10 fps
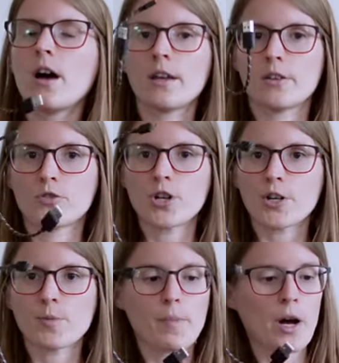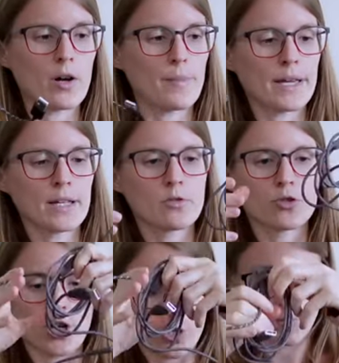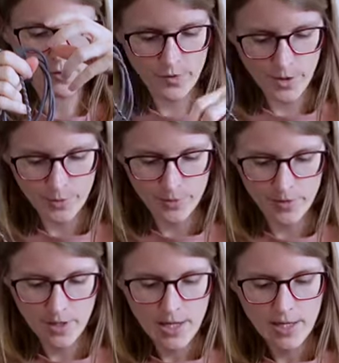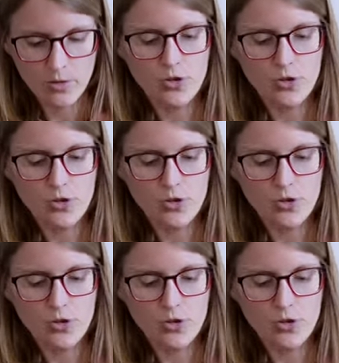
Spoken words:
yeah, to charge my power bank, to charge my phone, to